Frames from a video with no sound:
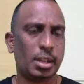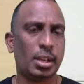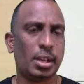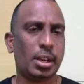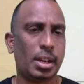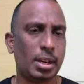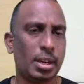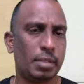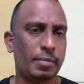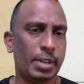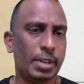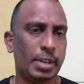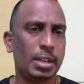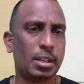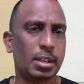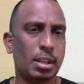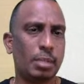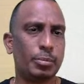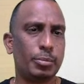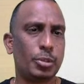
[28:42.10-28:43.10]
And when it
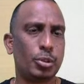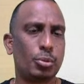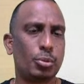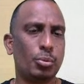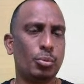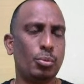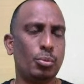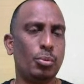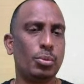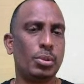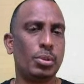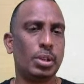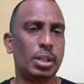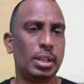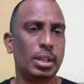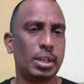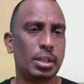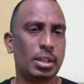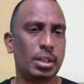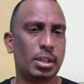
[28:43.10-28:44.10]
comes to
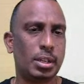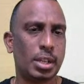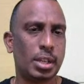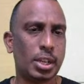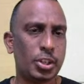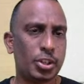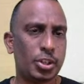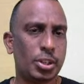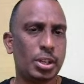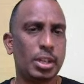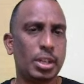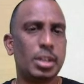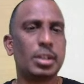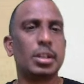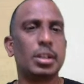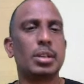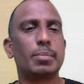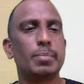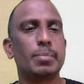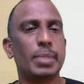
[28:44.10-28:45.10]
tertiary
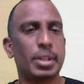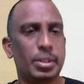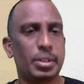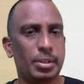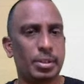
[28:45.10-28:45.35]
treatment,